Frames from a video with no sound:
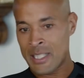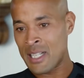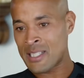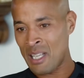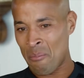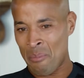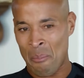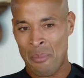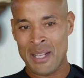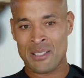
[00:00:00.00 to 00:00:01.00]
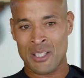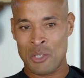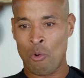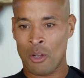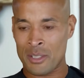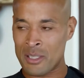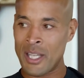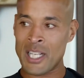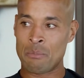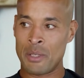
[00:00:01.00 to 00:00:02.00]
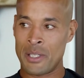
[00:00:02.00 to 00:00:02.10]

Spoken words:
says something about basically you all detest